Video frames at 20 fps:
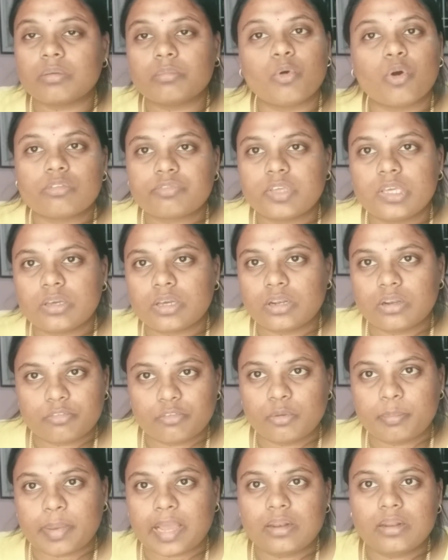Morphe
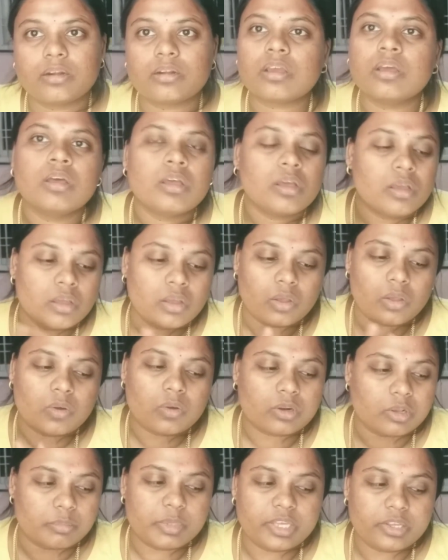colorful palette
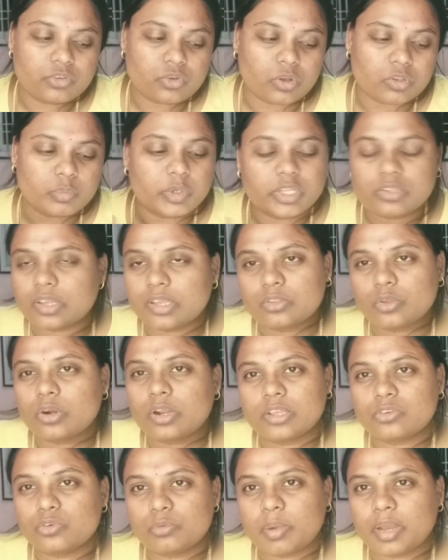or BH Cosmetics, I thought
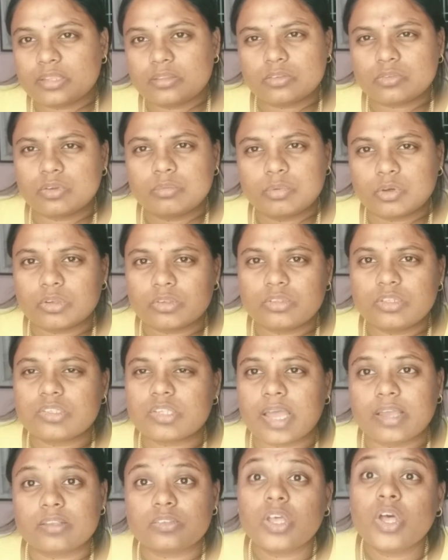I should buy this one because this
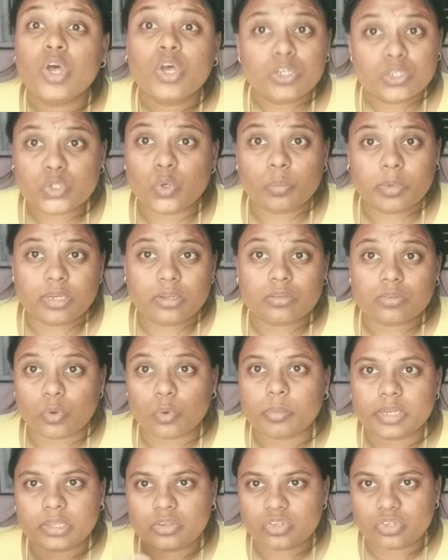has so
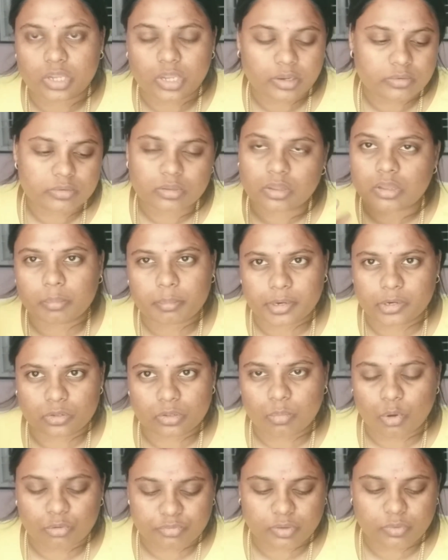many shades compared to
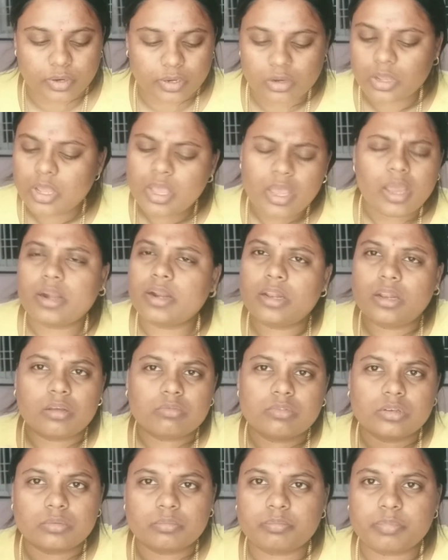the Morphe one, and I
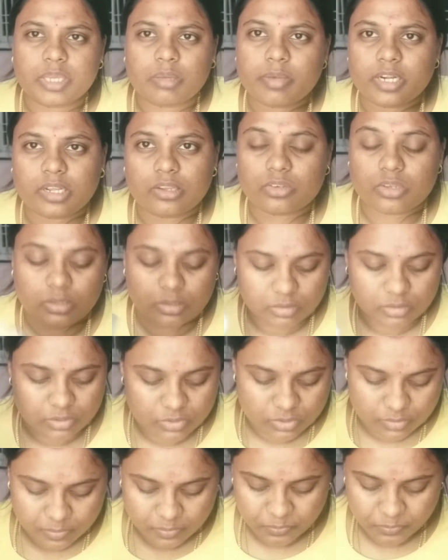love the pigmentation in
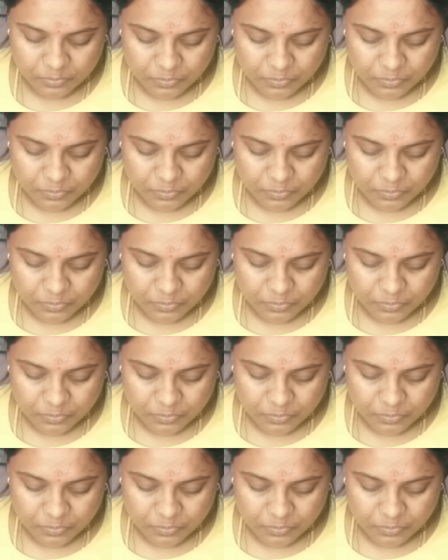this.